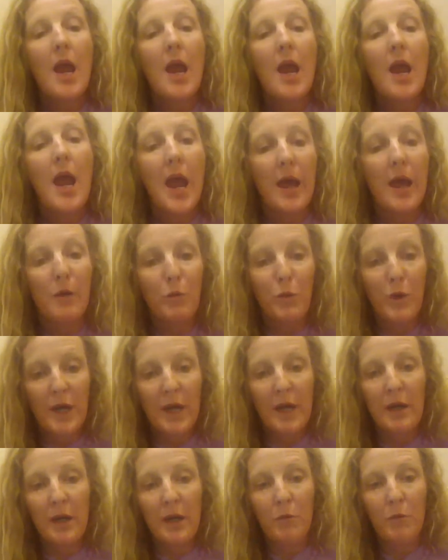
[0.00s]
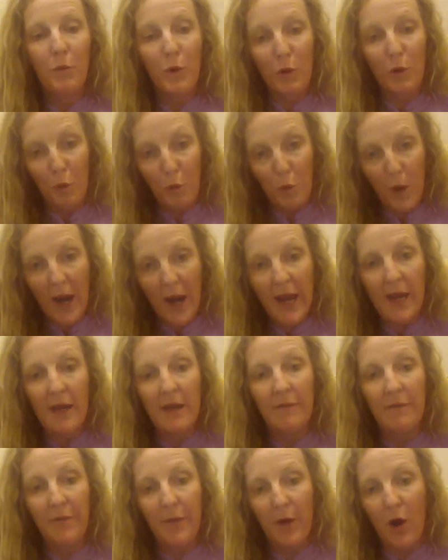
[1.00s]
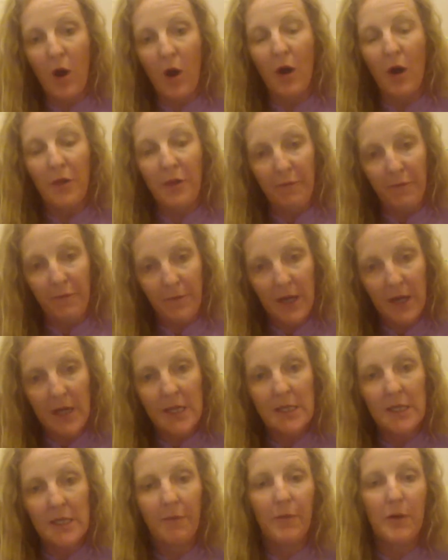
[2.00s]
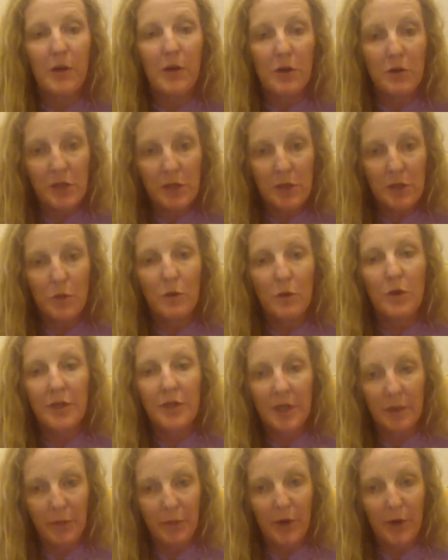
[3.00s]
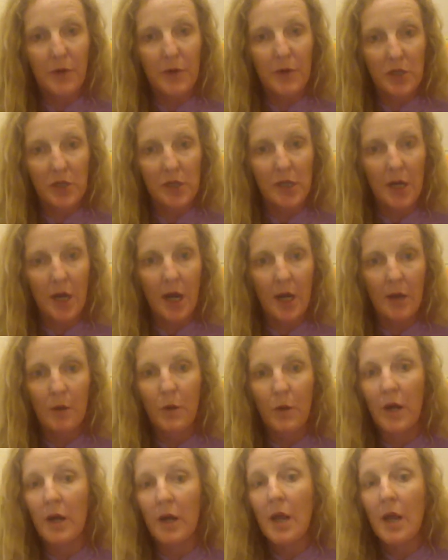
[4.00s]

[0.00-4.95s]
And we will waive all the fees for your school to book the Chautauqua.